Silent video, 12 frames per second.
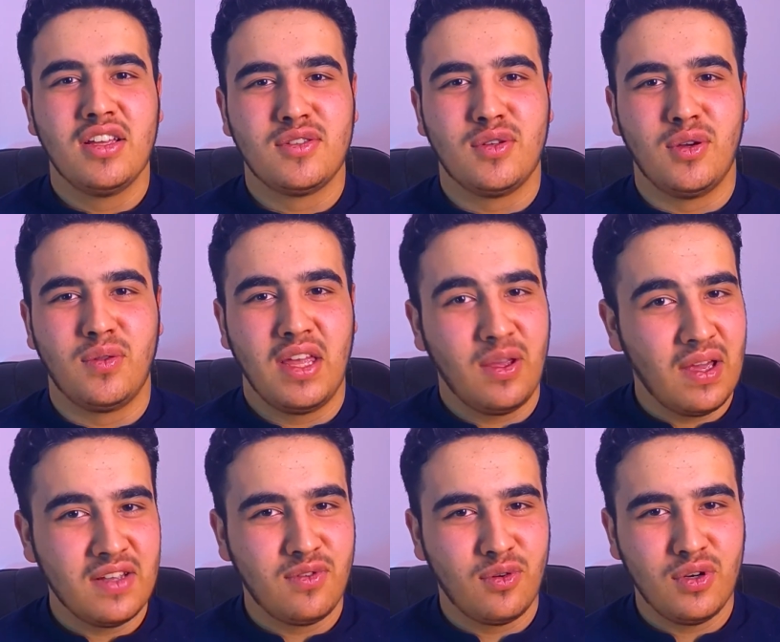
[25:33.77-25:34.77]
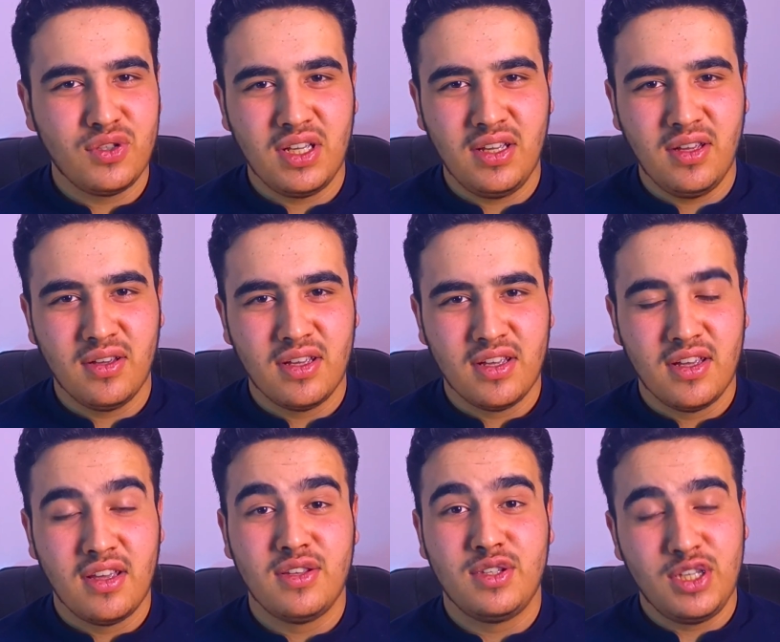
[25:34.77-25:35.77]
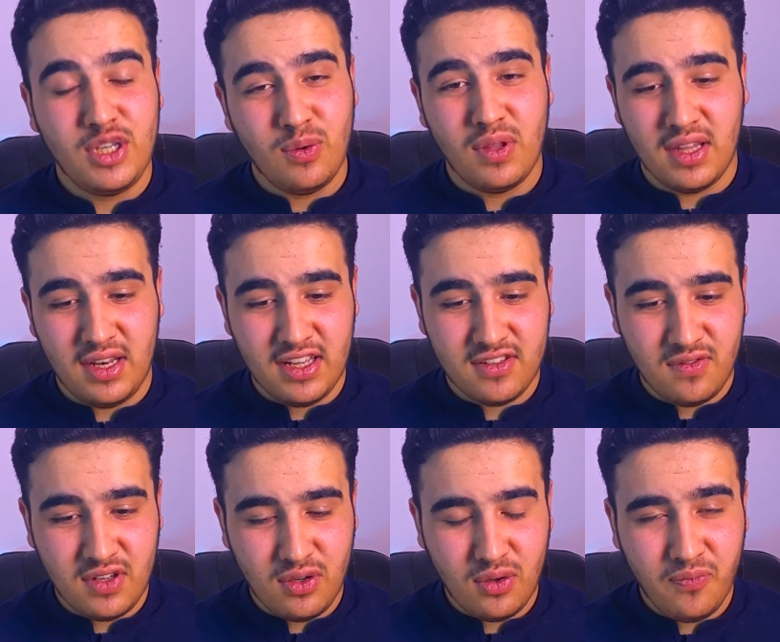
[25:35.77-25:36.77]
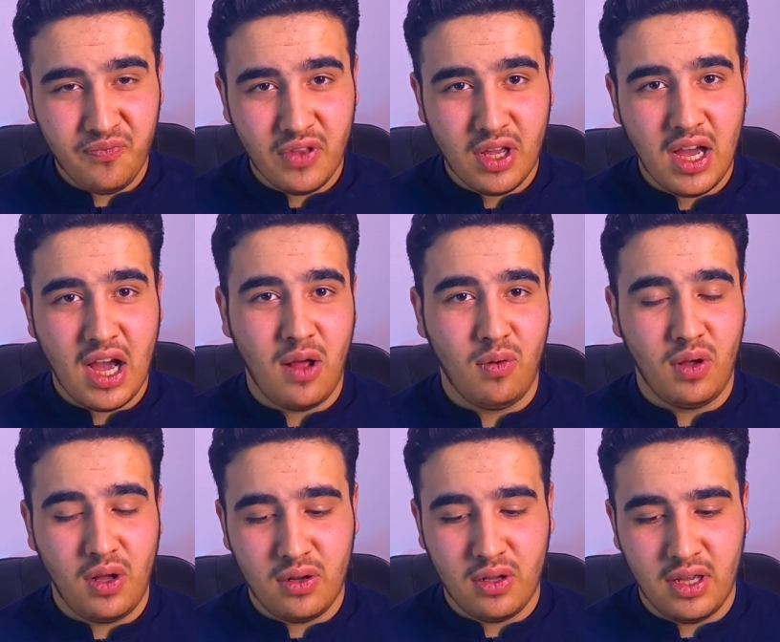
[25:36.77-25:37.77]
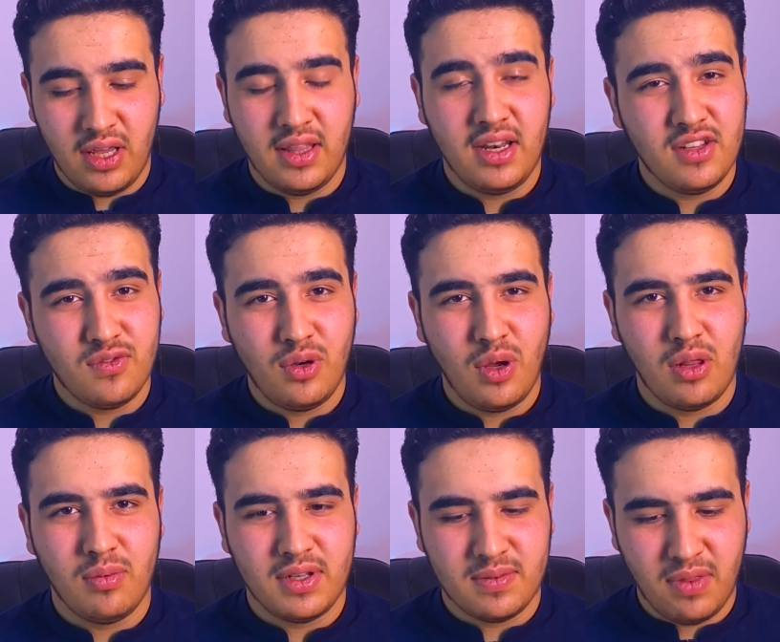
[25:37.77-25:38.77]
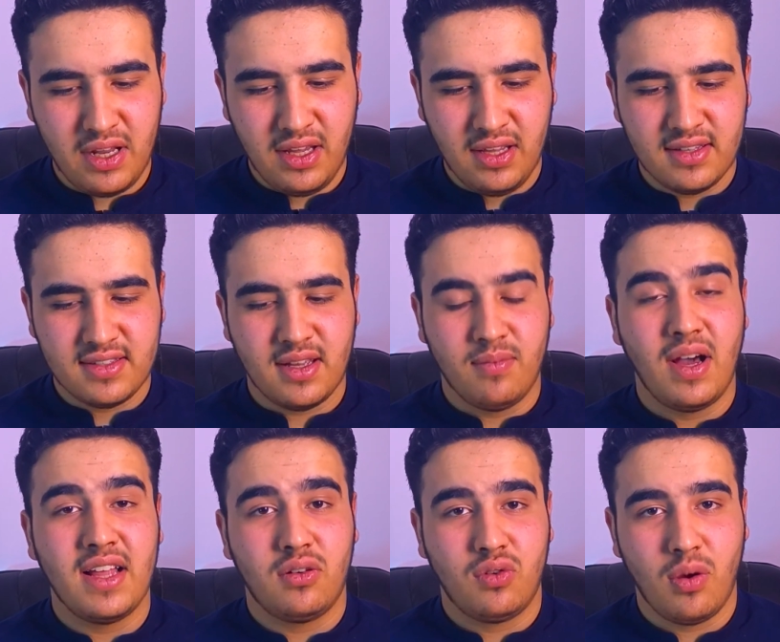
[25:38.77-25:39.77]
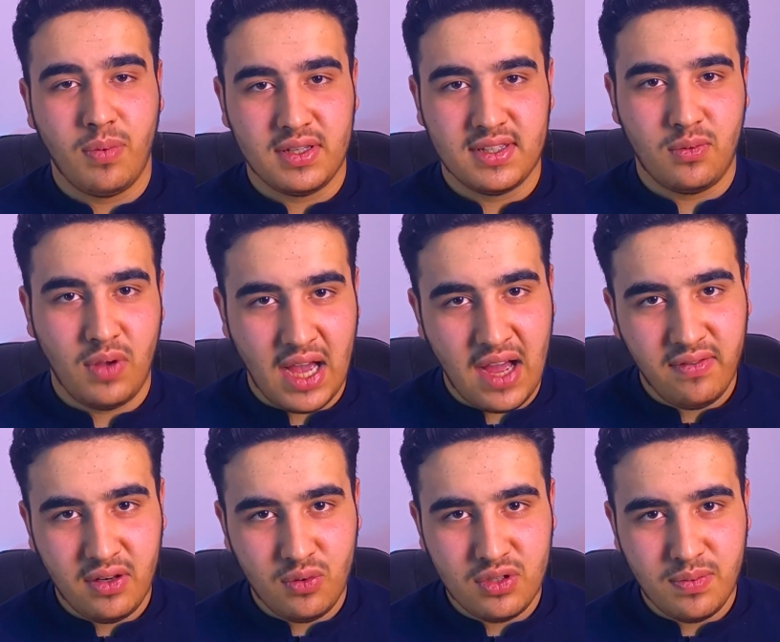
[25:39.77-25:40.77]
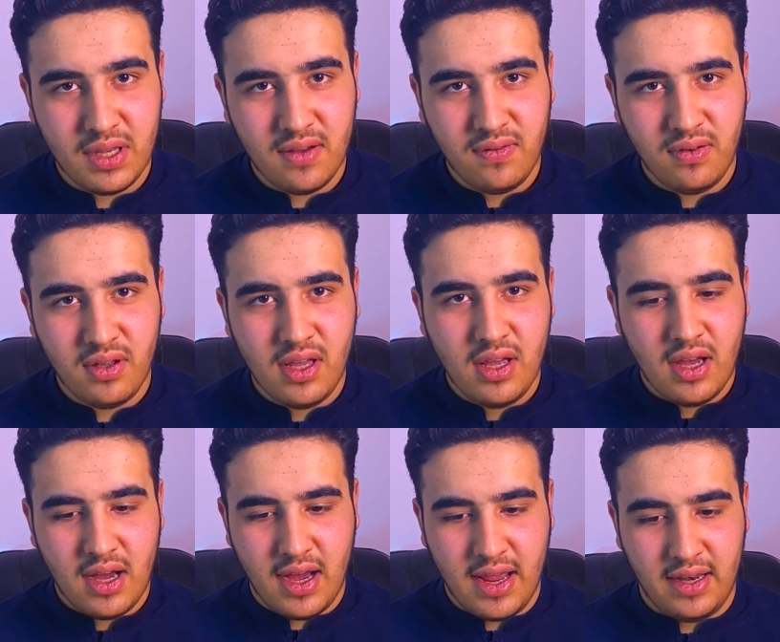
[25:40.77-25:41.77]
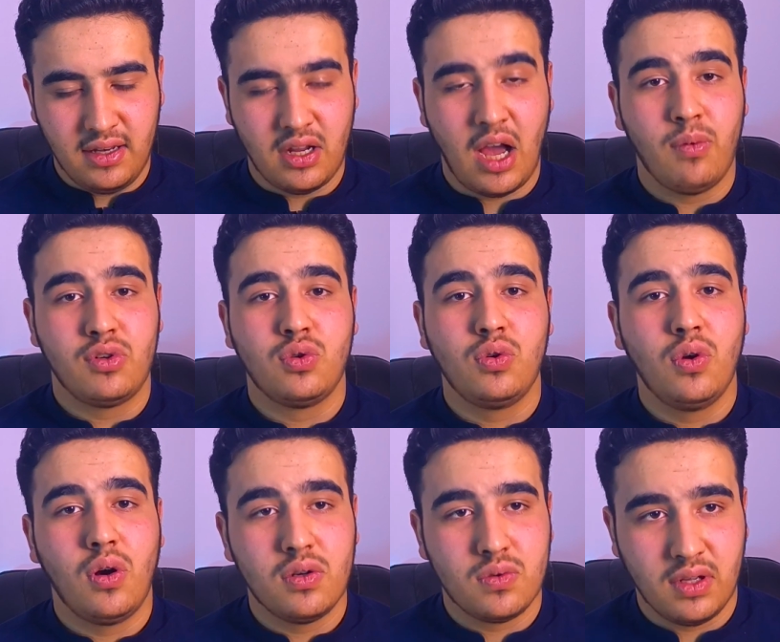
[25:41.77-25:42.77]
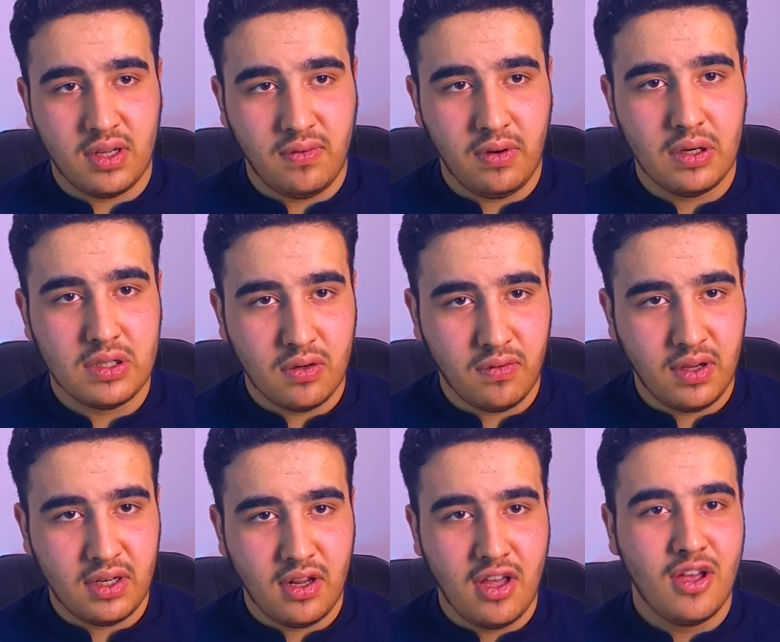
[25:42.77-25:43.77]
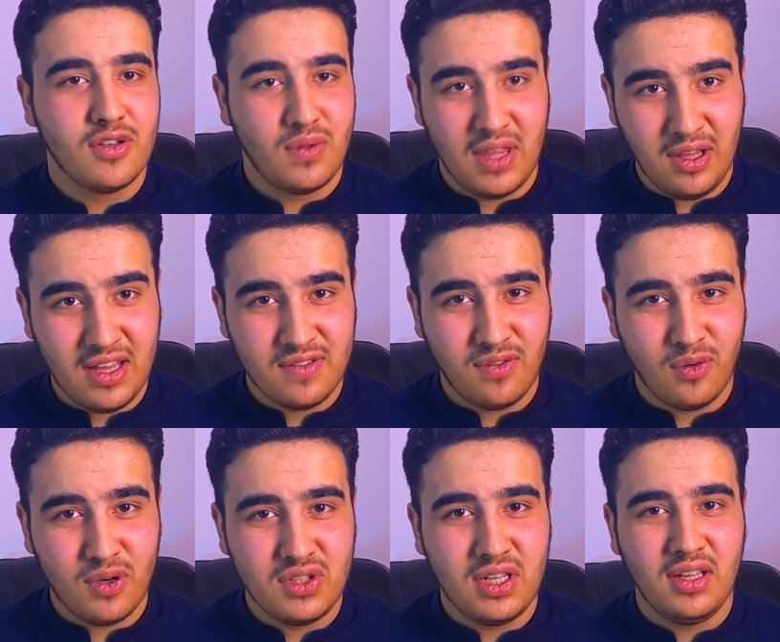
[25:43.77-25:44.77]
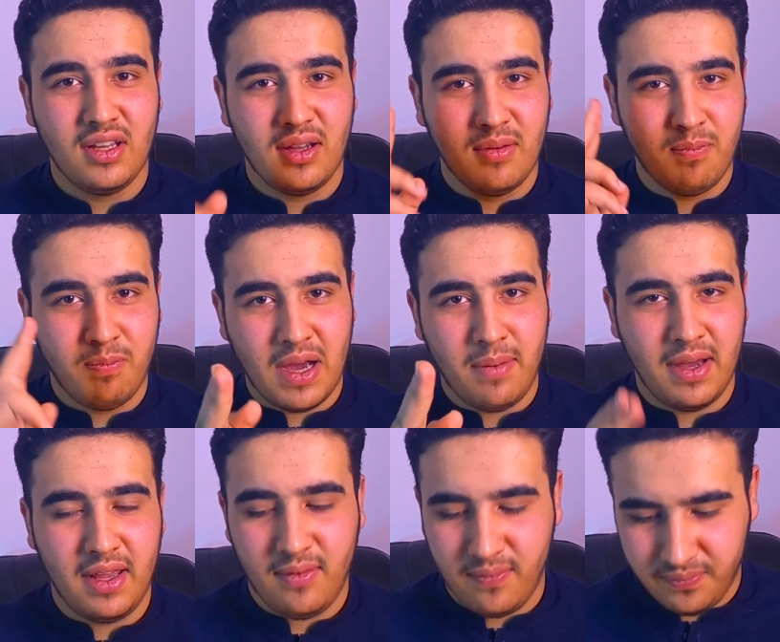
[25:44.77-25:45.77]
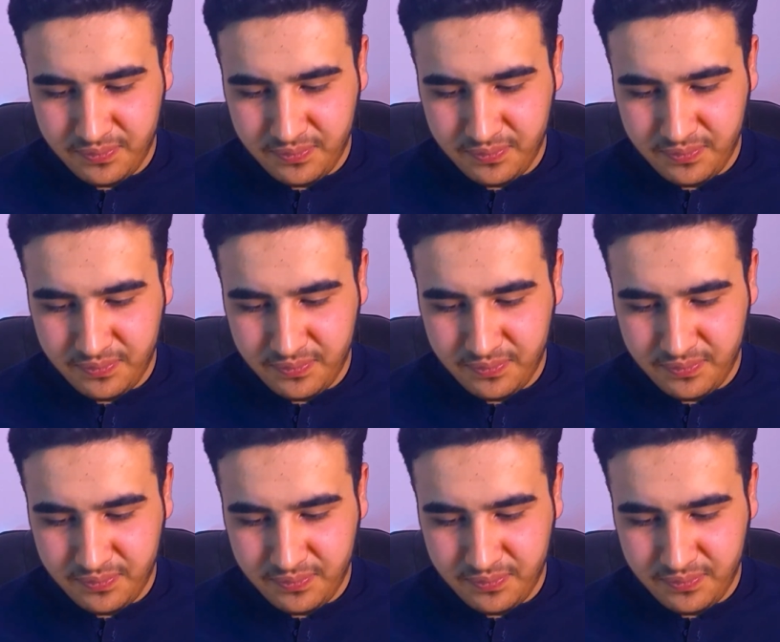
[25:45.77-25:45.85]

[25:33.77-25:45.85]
So thank you guys for watching. See you in the next video. In the next video, I'll be explaining some other topics that we have in OSPF, and I will show you also the configuration of it. So thank you guys for watching. Bye bye.